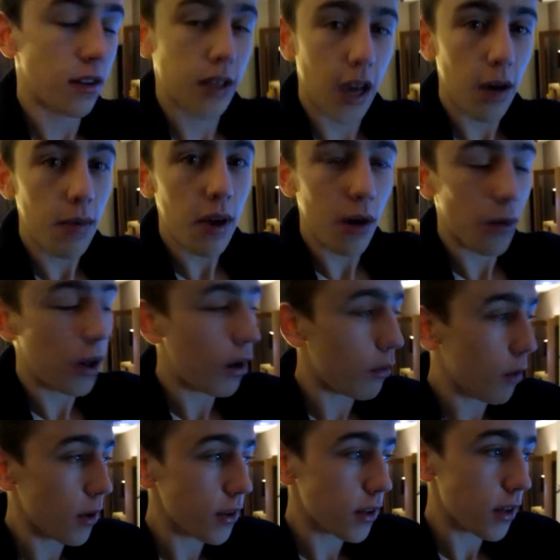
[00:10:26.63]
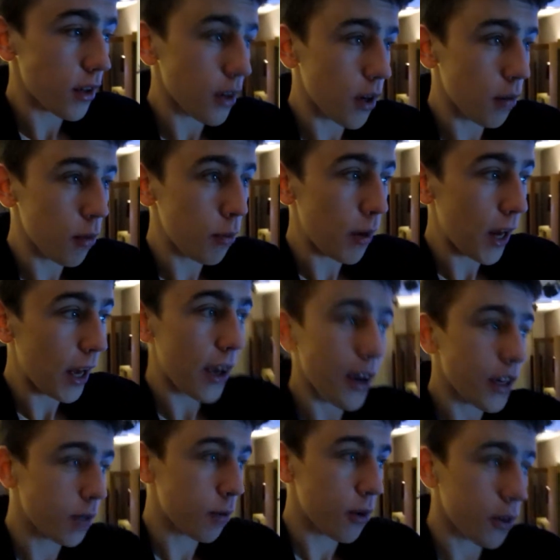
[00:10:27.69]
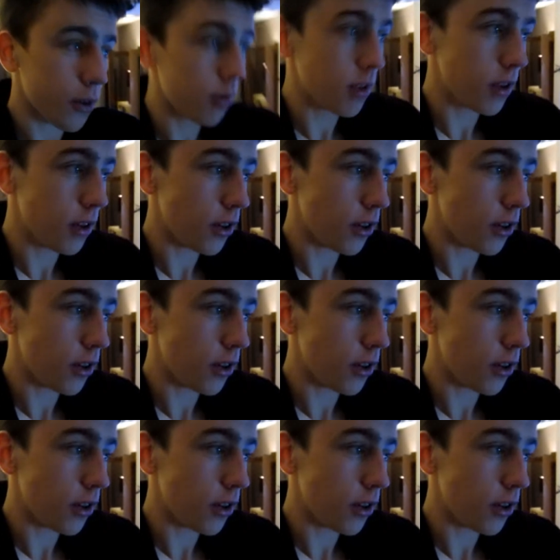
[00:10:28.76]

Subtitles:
Damn it, well I was going to come and play Xbox with you,